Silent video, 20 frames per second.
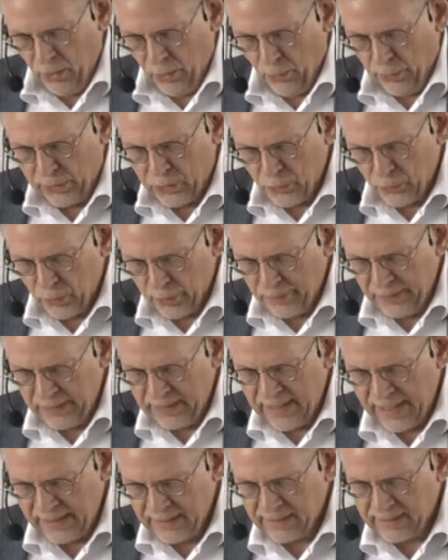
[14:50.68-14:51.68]
which would be
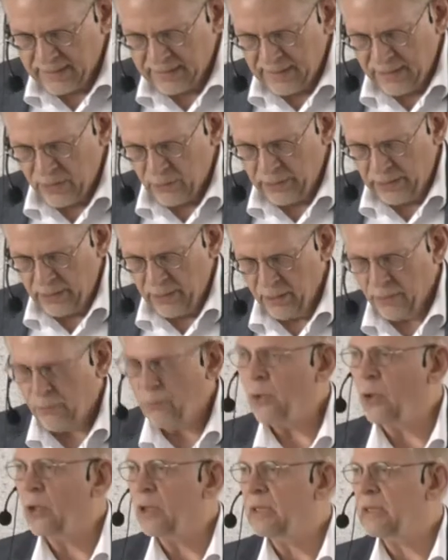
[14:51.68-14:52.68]
necessary
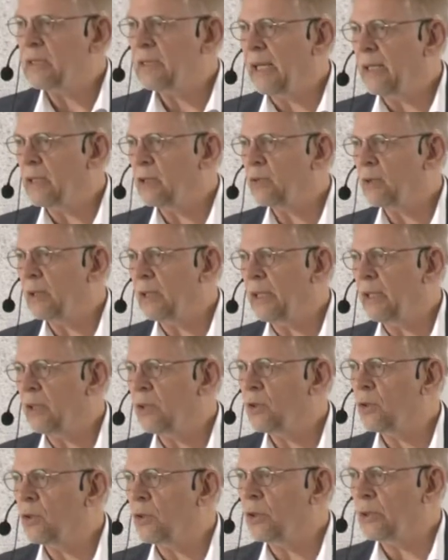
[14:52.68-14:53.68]
for a centrally
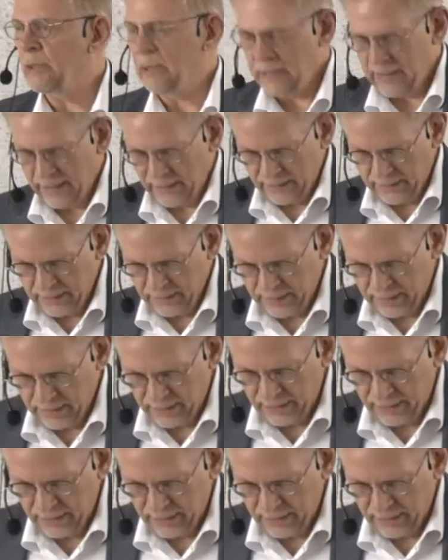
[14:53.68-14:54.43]
coordinated